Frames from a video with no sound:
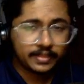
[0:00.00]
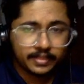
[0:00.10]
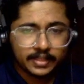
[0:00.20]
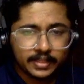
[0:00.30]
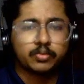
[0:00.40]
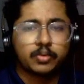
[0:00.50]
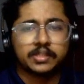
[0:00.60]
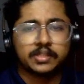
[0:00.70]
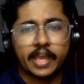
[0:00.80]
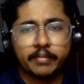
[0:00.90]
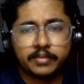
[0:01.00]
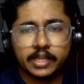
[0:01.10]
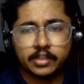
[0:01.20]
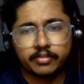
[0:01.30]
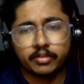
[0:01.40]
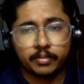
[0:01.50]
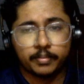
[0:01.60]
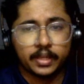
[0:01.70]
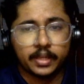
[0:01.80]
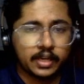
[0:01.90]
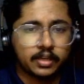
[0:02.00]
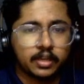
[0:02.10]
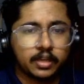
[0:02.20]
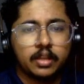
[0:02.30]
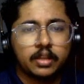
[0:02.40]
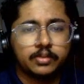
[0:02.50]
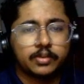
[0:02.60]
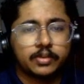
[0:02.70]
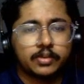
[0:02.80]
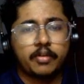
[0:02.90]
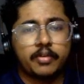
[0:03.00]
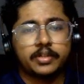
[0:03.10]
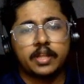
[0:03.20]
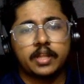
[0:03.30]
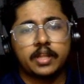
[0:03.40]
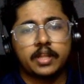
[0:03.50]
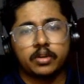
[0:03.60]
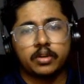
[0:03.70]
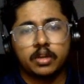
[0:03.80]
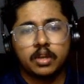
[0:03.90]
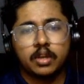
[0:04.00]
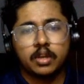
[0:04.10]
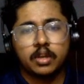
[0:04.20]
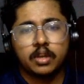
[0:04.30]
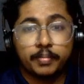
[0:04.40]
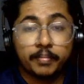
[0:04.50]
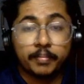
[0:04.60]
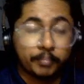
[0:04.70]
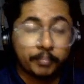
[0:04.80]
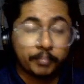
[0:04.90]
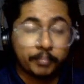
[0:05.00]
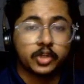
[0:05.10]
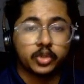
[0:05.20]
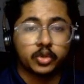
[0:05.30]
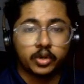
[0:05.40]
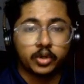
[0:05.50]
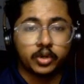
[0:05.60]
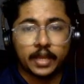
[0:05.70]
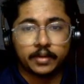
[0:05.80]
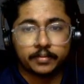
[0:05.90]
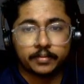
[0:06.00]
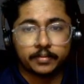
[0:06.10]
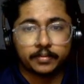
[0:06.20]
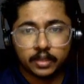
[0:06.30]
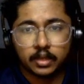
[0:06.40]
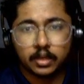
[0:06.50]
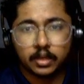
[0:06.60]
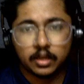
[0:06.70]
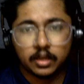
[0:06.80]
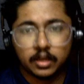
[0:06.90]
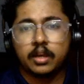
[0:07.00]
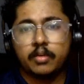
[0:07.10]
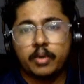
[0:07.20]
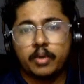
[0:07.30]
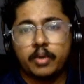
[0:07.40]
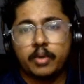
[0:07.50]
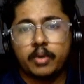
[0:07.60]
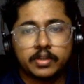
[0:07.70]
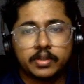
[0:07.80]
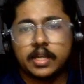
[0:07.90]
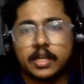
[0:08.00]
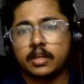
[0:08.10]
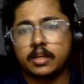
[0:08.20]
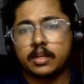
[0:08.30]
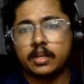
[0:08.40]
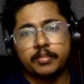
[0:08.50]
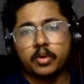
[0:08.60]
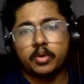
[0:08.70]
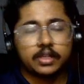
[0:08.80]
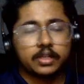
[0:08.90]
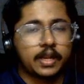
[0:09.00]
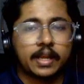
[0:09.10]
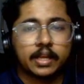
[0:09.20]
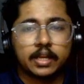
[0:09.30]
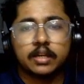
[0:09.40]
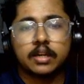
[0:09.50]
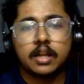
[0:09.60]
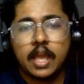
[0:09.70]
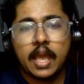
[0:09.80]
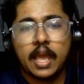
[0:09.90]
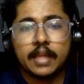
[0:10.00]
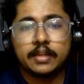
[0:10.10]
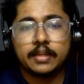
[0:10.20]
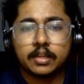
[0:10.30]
this was the game changer for me, right? This was an innovation that I thought more people should do that. What they did was that they brought in an anchor, and